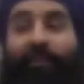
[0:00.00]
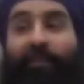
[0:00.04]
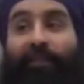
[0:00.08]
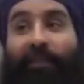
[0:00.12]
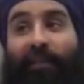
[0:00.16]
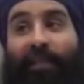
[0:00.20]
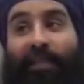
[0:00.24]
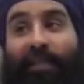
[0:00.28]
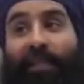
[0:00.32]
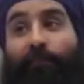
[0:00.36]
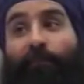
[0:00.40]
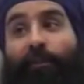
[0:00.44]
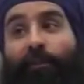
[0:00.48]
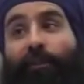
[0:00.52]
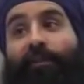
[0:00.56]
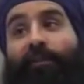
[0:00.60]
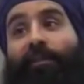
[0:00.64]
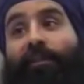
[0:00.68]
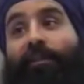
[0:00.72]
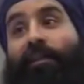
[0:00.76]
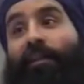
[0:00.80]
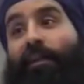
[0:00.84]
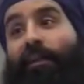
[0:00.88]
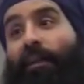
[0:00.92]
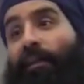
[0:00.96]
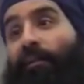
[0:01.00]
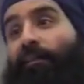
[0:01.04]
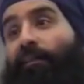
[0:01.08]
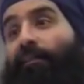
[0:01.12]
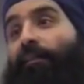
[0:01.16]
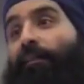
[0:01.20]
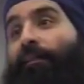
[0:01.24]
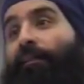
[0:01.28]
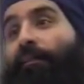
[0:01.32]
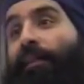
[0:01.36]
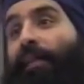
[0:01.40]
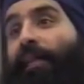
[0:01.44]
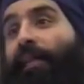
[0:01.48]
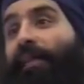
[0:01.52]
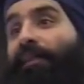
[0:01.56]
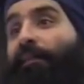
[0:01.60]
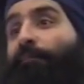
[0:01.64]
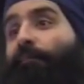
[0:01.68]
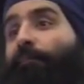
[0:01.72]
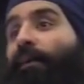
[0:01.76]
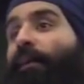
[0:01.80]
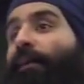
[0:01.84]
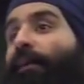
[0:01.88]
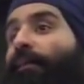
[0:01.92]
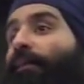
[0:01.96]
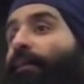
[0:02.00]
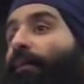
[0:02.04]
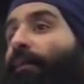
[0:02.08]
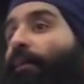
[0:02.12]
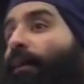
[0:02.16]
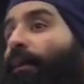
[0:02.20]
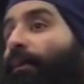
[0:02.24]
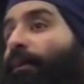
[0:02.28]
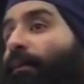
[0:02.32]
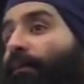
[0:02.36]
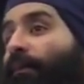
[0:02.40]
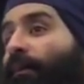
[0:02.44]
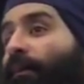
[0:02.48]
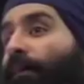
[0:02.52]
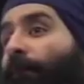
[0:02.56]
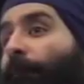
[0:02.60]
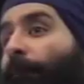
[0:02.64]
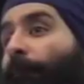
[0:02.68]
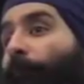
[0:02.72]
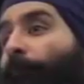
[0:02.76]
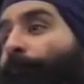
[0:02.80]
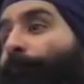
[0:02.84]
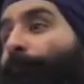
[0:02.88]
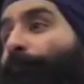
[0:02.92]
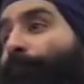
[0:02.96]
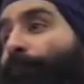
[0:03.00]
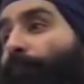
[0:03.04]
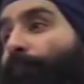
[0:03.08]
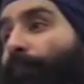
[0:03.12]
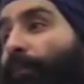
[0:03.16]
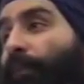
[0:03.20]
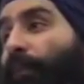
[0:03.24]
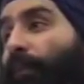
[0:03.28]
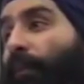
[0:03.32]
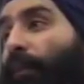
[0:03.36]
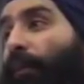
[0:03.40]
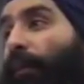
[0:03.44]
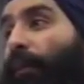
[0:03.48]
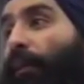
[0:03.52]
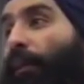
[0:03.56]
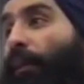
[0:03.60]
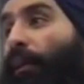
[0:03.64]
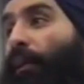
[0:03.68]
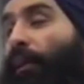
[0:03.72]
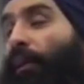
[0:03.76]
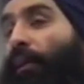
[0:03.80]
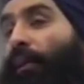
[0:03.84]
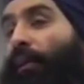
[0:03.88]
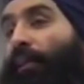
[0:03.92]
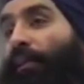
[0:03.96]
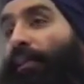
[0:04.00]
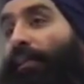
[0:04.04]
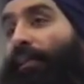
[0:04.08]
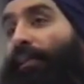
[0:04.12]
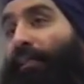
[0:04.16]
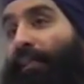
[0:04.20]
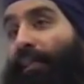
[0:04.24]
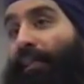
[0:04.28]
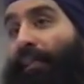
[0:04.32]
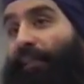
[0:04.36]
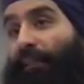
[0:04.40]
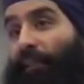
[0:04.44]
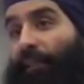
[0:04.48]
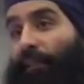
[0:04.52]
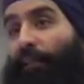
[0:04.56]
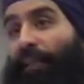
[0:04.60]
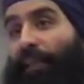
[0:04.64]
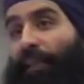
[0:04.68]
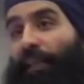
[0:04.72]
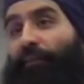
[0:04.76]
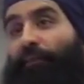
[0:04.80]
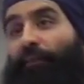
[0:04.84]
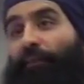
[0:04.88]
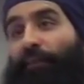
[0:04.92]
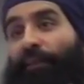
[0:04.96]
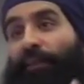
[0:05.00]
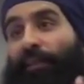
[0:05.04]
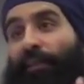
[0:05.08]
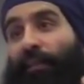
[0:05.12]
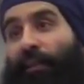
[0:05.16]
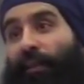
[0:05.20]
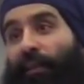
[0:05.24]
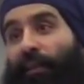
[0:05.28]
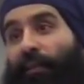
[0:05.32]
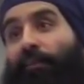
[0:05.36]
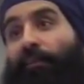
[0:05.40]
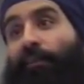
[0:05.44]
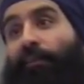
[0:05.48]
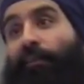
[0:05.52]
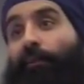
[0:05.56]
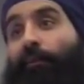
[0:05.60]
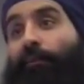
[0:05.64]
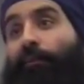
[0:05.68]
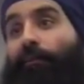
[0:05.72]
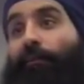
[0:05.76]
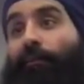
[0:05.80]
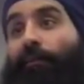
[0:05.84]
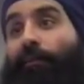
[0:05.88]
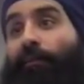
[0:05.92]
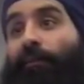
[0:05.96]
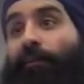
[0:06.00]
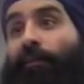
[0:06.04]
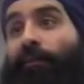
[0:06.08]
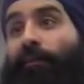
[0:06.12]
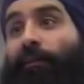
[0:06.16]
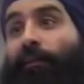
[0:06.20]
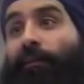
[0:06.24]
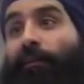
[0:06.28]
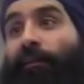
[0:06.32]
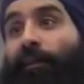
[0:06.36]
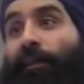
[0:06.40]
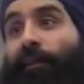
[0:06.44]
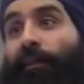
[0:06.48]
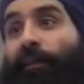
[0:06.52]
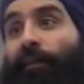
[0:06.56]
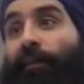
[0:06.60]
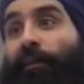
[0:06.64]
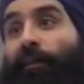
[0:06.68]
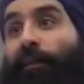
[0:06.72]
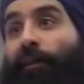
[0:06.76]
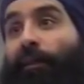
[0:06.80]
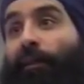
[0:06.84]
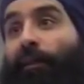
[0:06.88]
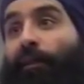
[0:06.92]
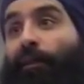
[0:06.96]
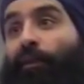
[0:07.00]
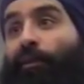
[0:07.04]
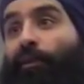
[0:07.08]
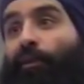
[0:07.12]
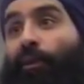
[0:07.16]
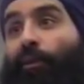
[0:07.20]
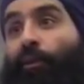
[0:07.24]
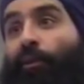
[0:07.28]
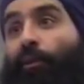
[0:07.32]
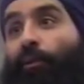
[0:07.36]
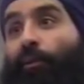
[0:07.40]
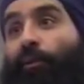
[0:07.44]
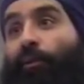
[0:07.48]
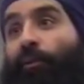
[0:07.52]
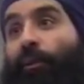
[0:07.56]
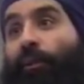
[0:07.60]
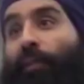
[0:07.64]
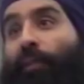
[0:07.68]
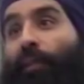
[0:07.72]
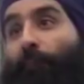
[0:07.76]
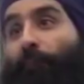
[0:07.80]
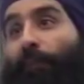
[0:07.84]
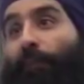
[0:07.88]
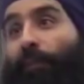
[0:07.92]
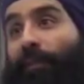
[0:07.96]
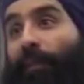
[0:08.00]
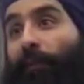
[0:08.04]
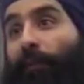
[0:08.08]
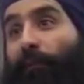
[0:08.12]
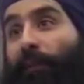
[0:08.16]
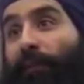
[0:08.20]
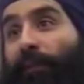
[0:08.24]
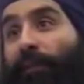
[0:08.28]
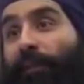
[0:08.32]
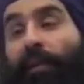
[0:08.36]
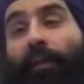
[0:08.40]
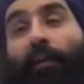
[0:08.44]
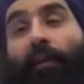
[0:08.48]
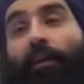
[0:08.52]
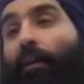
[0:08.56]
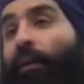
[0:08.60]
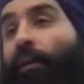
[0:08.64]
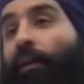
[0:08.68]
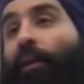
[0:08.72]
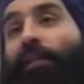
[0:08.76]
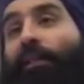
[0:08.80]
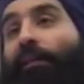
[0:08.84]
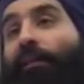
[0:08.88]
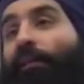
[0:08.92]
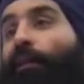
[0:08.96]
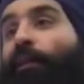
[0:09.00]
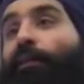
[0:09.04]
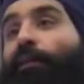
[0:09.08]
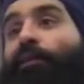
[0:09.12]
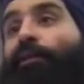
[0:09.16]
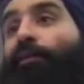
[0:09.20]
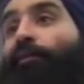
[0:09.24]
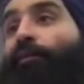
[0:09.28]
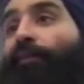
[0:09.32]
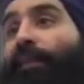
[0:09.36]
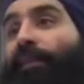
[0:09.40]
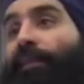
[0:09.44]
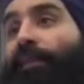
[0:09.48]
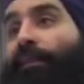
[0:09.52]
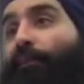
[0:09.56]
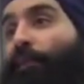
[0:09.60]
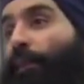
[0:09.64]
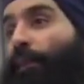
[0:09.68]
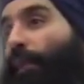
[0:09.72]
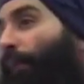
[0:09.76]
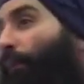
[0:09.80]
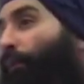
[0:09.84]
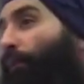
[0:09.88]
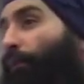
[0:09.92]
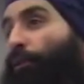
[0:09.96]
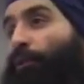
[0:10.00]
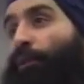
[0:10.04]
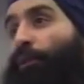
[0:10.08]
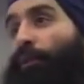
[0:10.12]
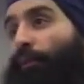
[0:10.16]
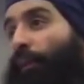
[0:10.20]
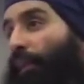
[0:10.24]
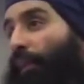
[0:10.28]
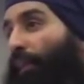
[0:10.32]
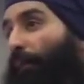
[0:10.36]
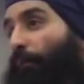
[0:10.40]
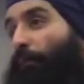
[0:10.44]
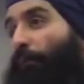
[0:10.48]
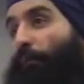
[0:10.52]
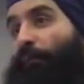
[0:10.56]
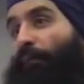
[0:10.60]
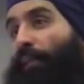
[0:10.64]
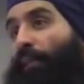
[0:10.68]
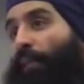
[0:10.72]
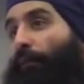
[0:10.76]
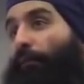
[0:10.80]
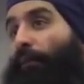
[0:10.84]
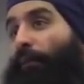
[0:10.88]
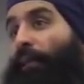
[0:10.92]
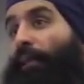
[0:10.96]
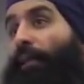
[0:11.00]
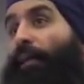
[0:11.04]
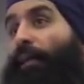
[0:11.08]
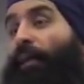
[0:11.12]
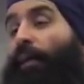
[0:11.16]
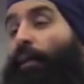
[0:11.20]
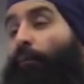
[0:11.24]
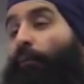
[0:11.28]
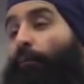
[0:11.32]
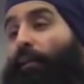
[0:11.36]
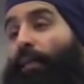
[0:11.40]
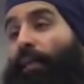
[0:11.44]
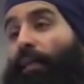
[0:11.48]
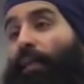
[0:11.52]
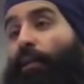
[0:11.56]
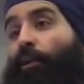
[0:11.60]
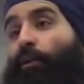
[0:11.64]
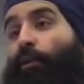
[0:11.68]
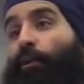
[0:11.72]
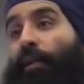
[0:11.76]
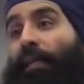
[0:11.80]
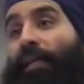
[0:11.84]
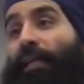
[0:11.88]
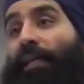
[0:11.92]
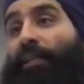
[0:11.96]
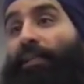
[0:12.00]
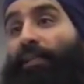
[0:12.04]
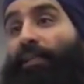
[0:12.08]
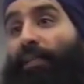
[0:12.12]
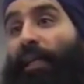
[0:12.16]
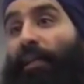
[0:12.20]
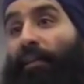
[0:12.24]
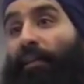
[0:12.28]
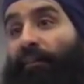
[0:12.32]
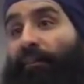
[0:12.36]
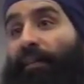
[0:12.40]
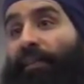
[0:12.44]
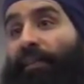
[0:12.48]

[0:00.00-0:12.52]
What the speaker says: Vaisakhi because of the Khalsa, it's the birth of the Khalsa. The Sikhs are doing it because of the Khalsa. Yeah? So the Punjabis saying, oh no, it's a cultural festival, the Hindus do it, other people celebrate it. Well then call it a Jat